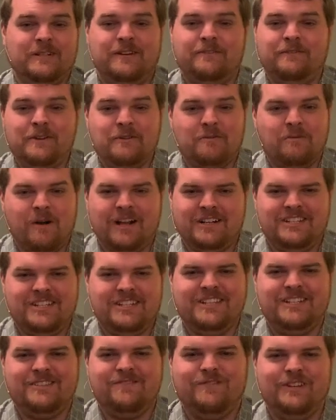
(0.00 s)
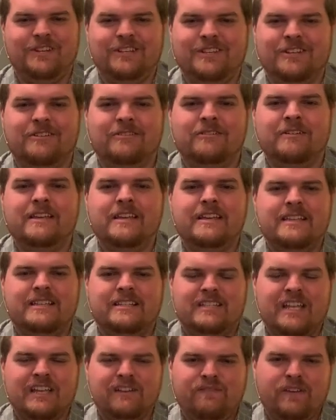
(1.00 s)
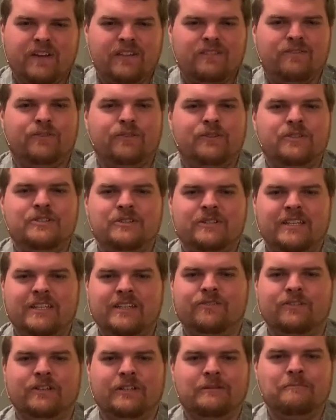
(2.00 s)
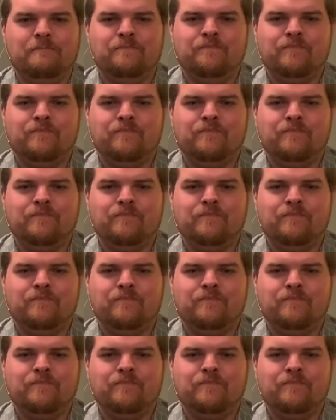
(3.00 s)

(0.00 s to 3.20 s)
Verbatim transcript: whenever you're watching this video, stay faithful in your giving.